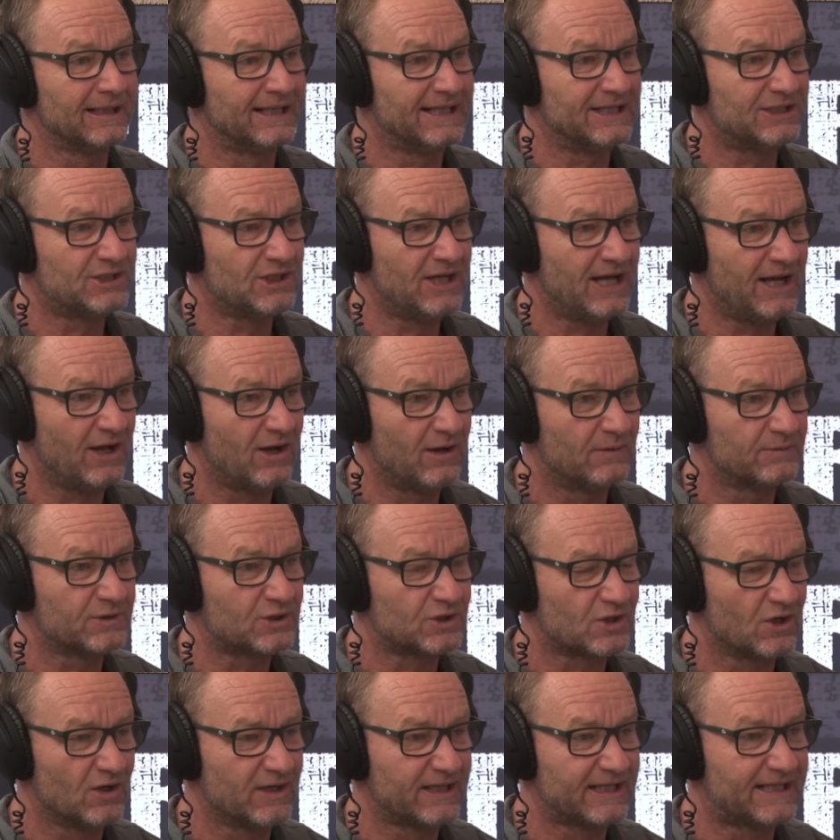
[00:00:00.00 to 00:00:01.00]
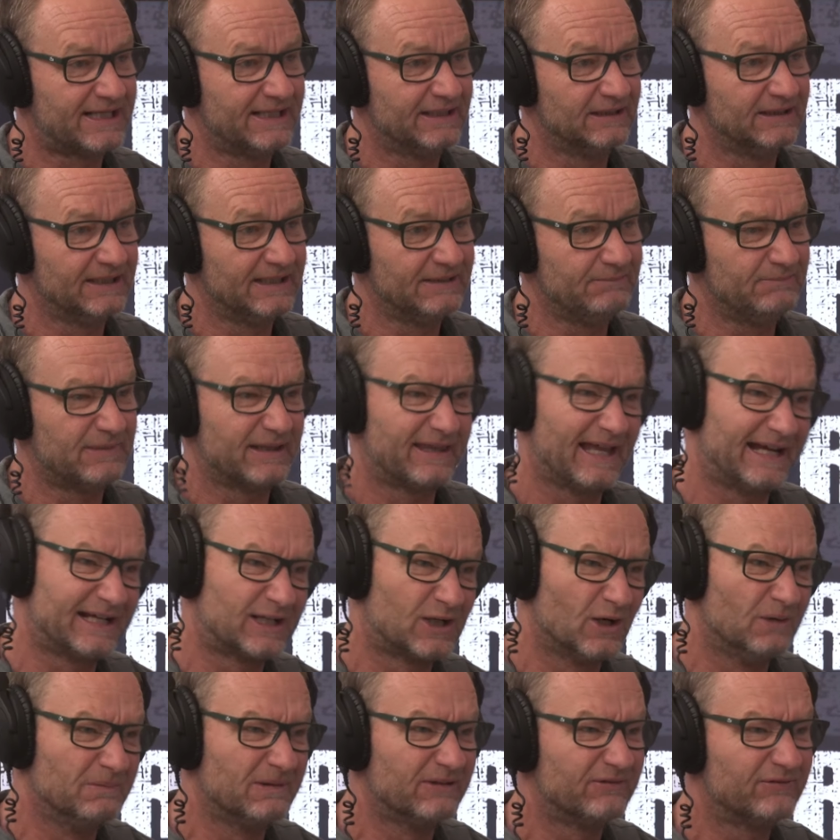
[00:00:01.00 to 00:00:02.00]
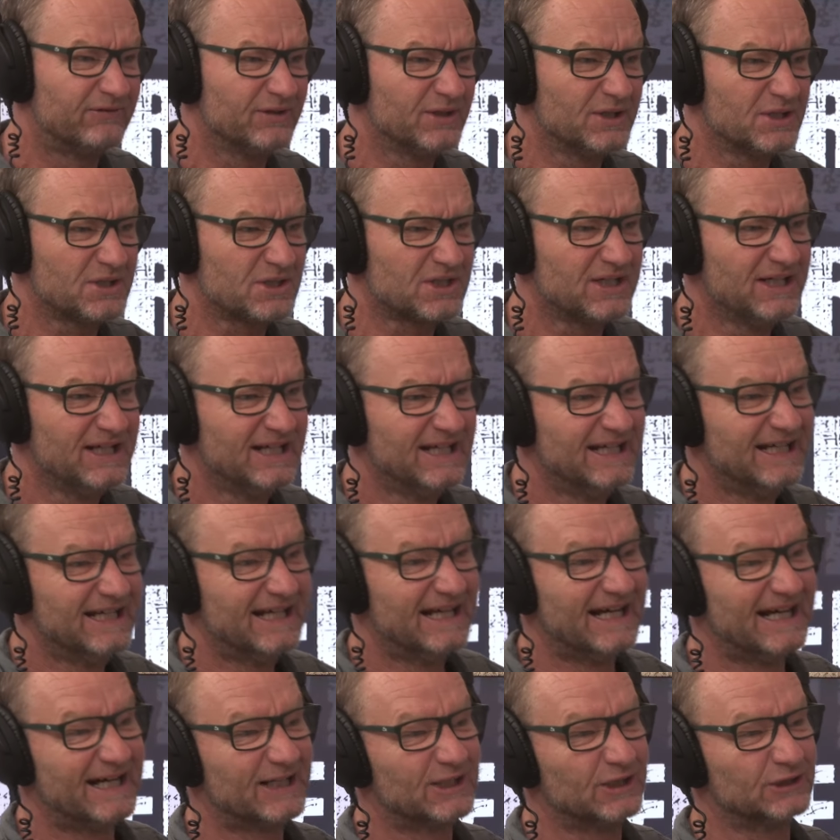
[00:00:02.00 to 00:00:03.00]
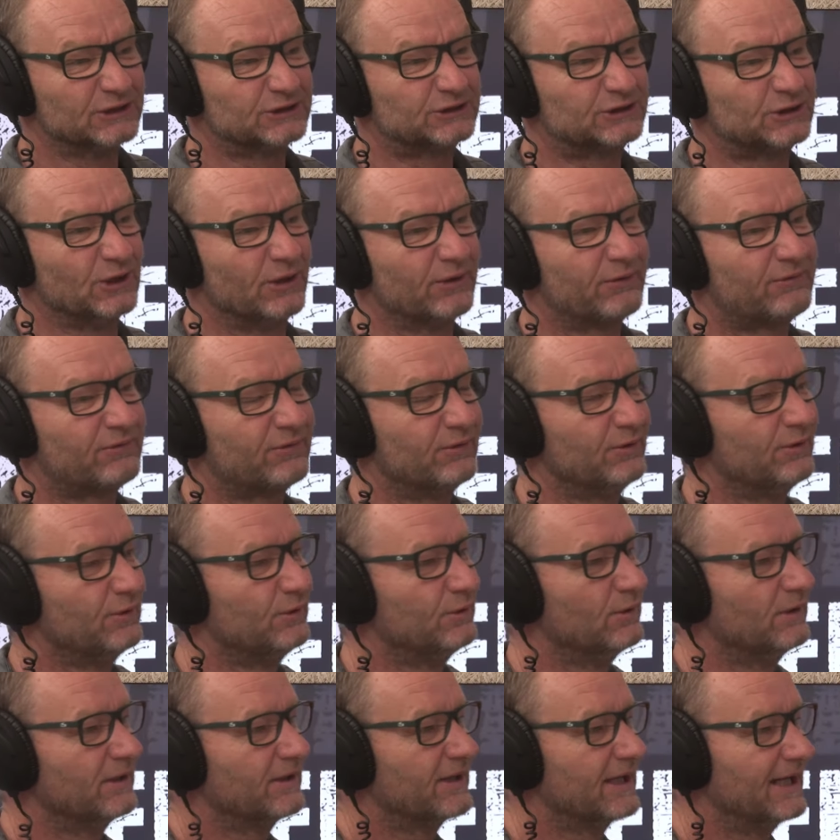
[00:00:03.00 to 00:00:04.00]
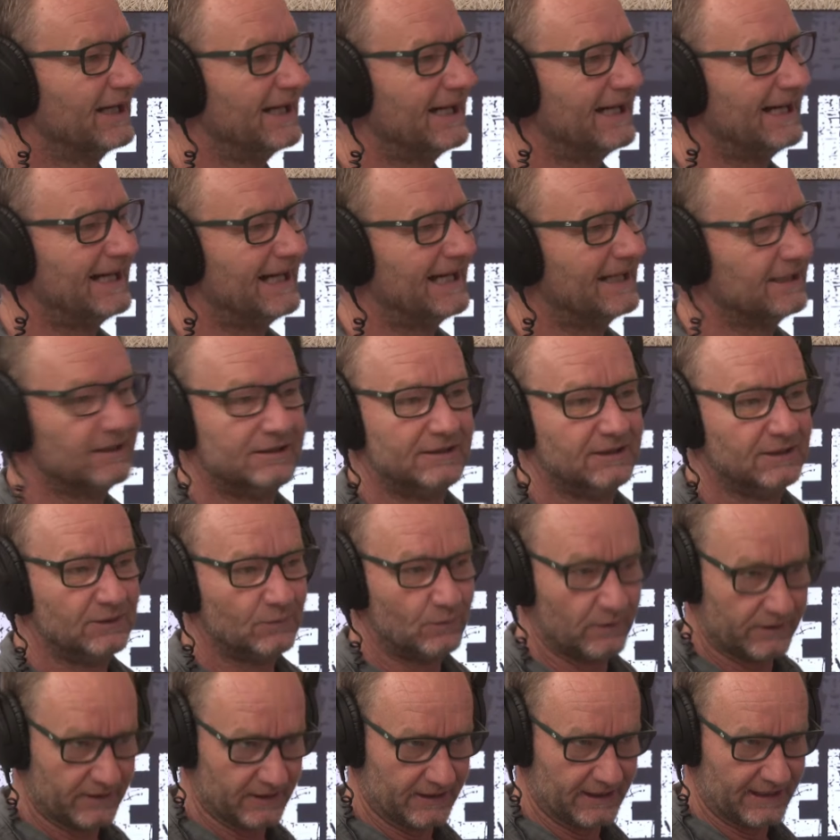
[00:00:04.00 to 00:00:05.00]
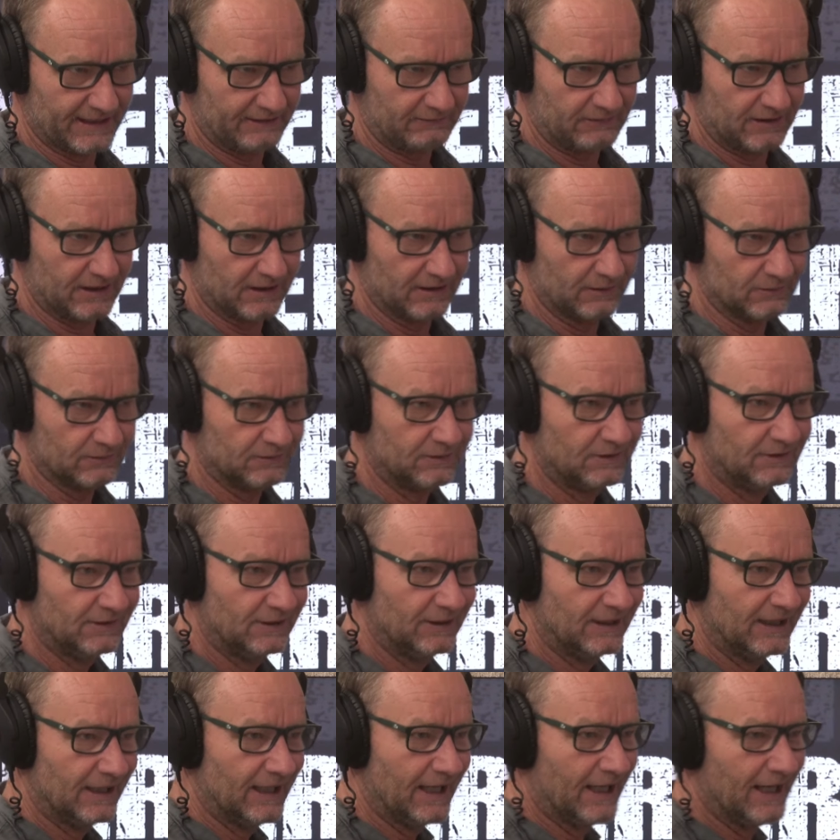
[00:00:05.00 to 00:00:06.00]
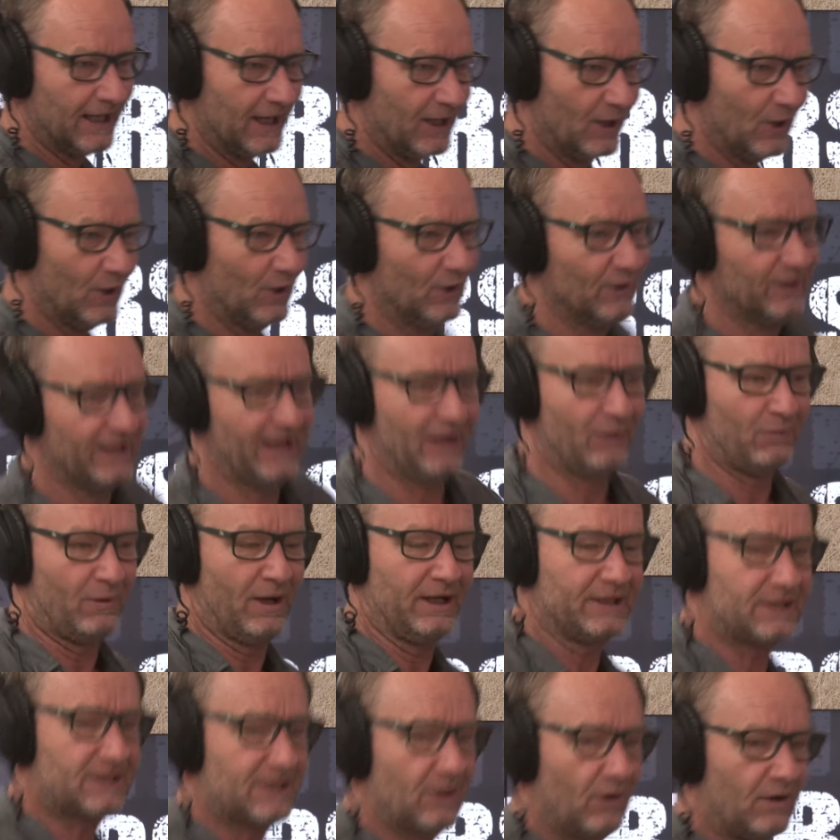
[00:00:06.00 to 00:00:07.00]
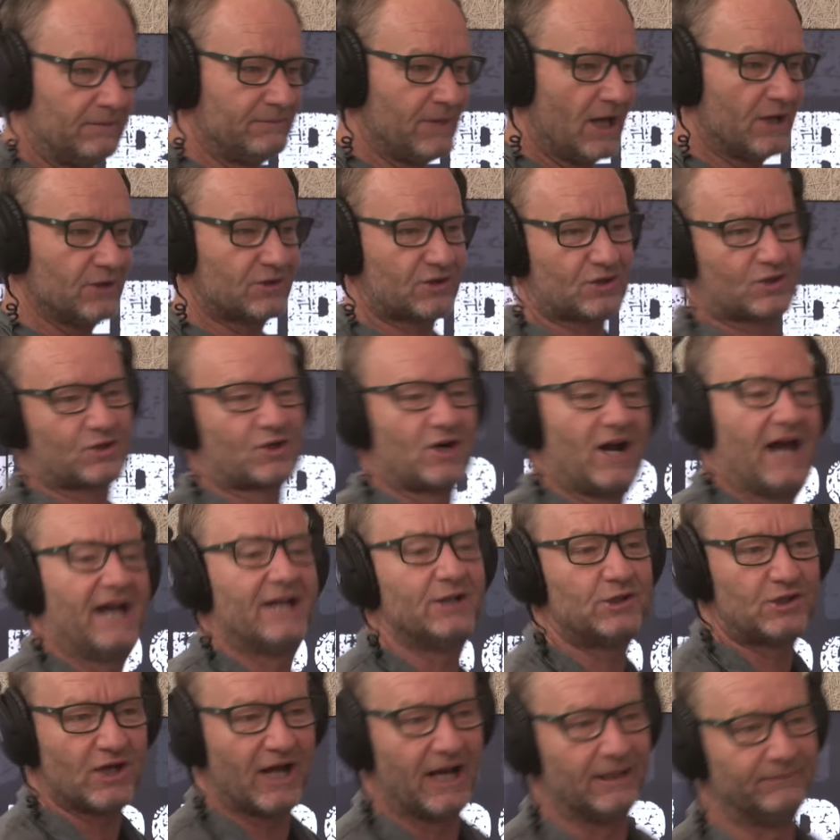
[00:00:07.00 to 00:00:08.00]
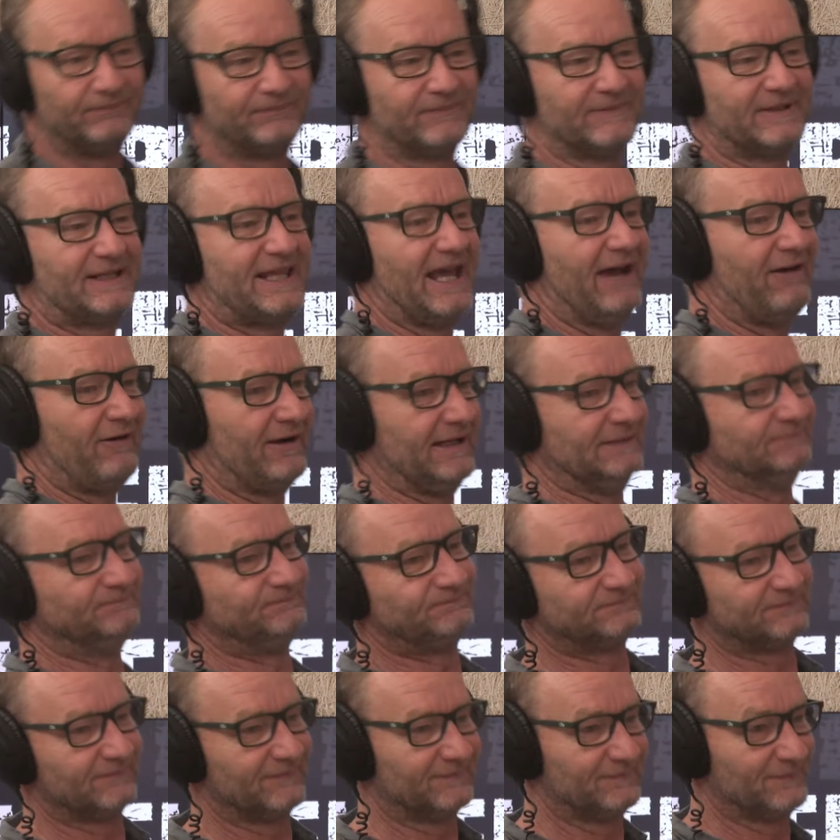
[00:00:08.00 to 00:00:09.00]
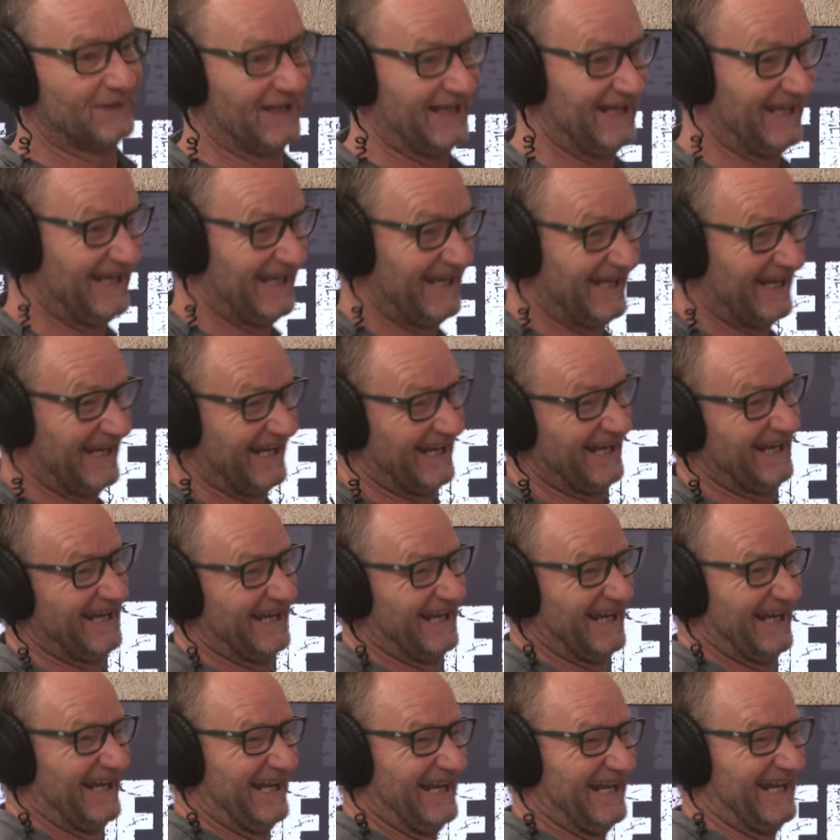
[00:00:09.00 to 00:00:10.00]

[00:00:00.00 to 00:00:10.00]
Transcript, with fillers: Ledger, I was trying to kill him, but they got me first. Uh, I got shot through the heart with an arrow uh, on that one. So I'm no stranger Gary. Uh, uh okay.